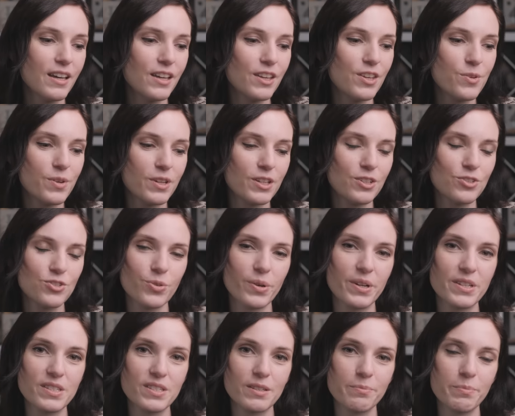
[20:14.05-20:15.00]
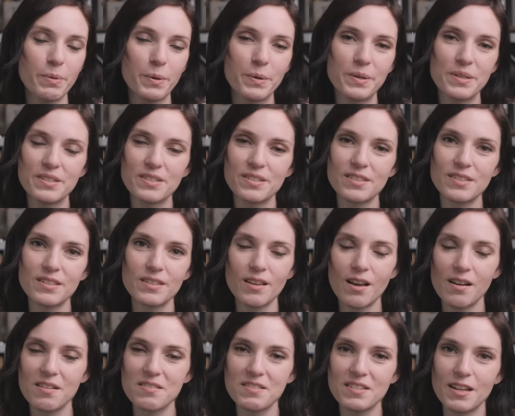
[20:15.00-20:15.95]
you can enjoy some bonus
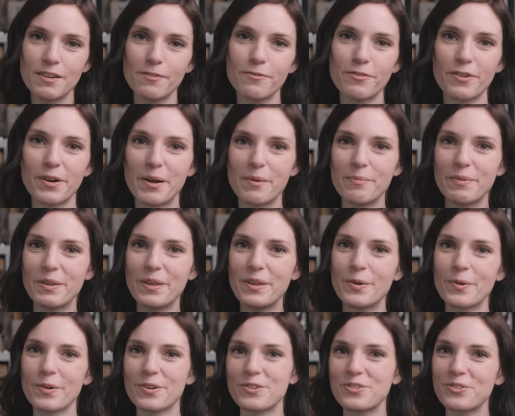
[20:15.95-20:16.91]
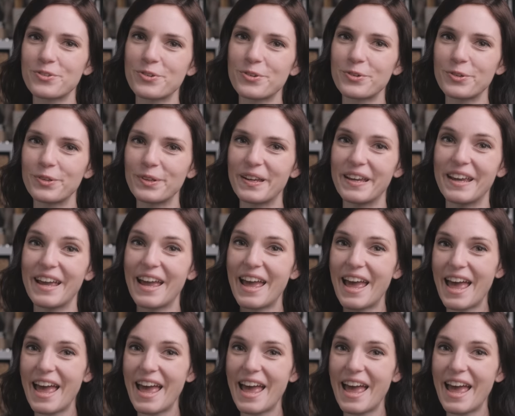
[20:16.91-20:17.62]
content from yours truly.